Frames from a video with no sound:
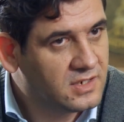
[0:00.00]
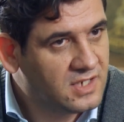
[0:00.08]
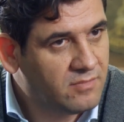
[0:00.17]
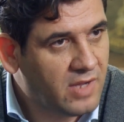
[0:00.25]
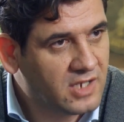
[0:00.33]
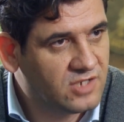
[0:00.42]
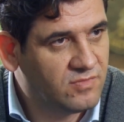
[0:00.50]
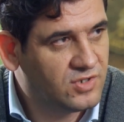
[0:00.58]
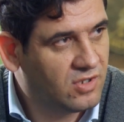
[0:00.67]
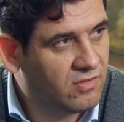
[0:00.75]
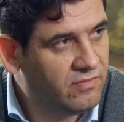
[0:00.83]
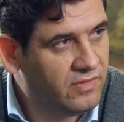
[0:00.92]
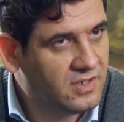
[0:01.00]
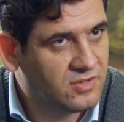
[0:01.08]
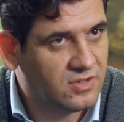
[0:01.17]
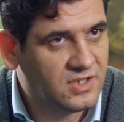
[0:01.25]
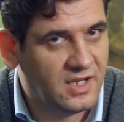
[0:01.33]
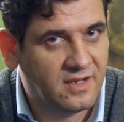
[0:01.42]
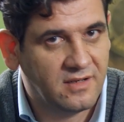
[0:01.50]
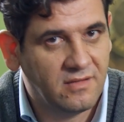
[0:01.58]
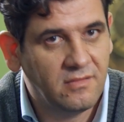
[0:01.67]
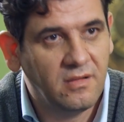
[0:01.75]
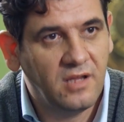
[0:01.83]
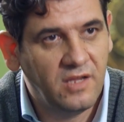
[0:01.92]
St. Maximus the Confessor said,
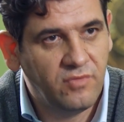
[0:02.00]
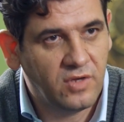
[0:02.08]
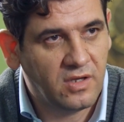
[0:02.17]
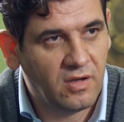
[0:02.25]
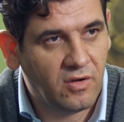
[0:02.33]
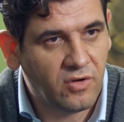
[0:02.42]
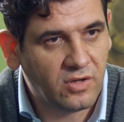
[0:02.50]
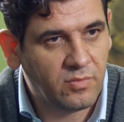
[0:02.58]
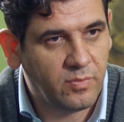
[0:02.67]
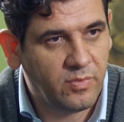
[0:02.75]
if you are not,